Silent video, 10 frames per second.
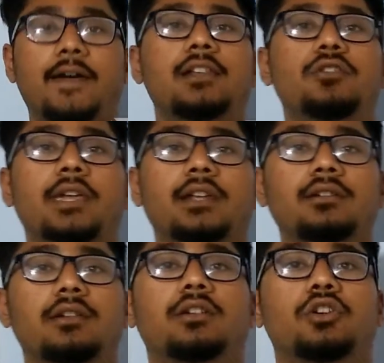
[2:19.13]
Well, you
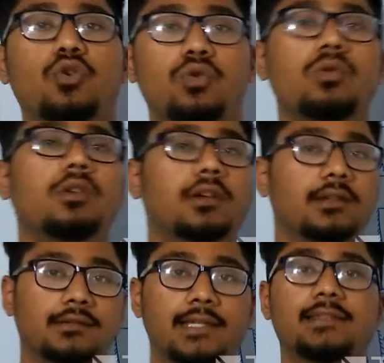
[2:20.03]
can do
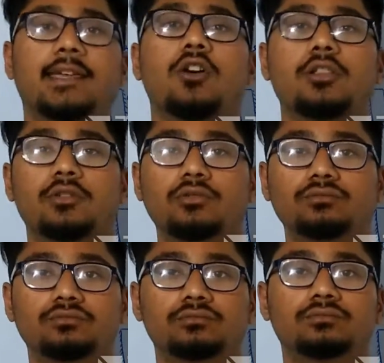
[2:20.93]
this thing also.